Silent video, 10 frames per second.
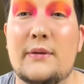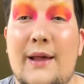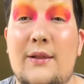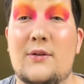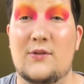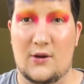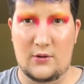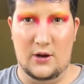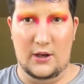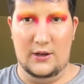That looks so
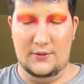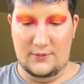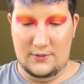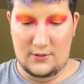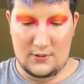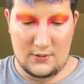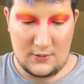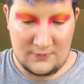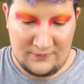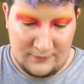good.
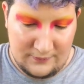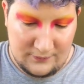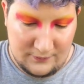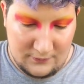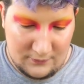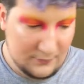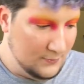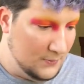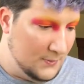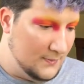
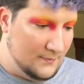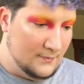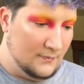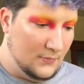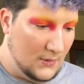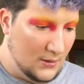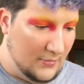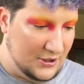I'm